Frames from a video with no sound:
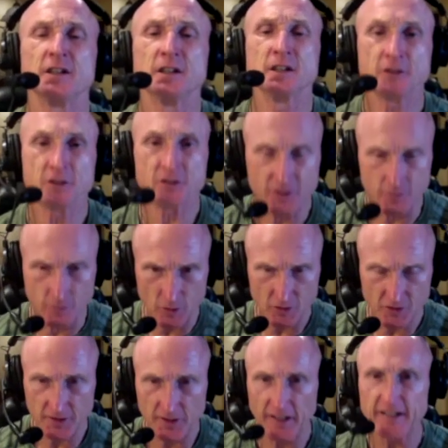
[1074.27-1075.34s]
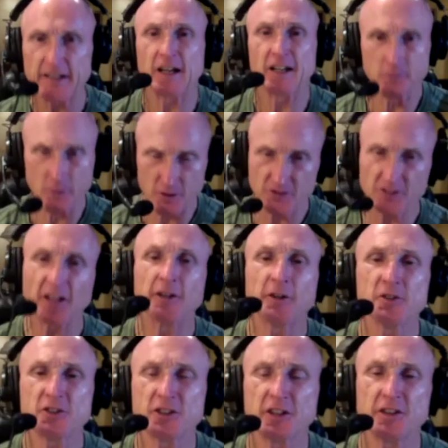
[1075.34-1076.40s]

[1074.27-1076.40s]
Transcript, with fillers: There's the most light and the most energy